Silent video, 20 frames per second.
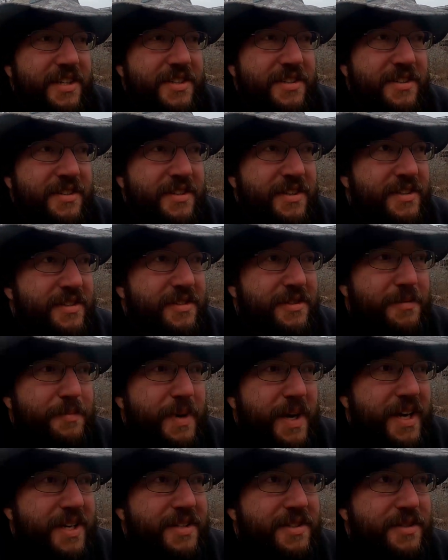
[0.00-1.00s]
It's only a little
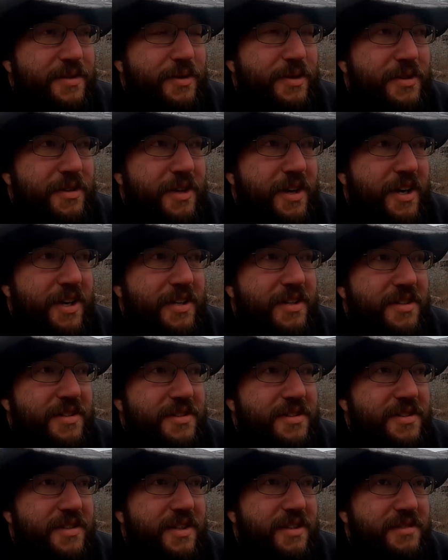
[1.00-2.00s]
past 2 o'clock,
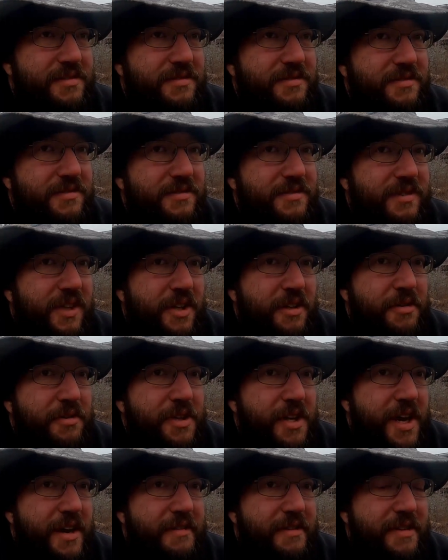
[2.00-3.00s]
so I don't
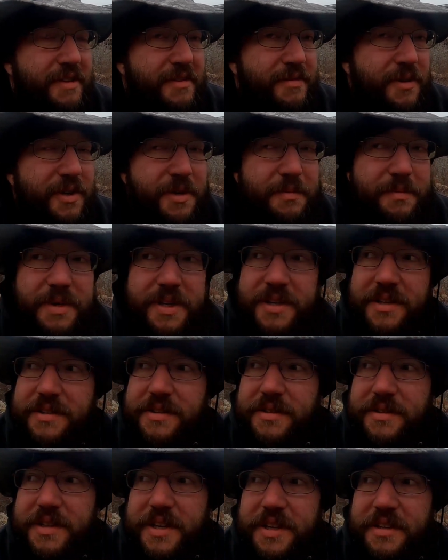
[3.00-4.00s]
really have anywhere to be
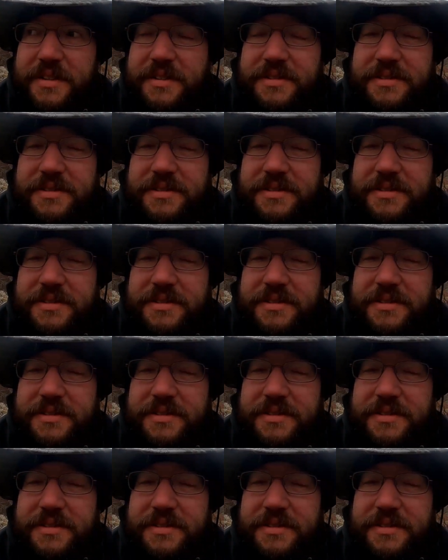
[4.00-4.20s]
until later.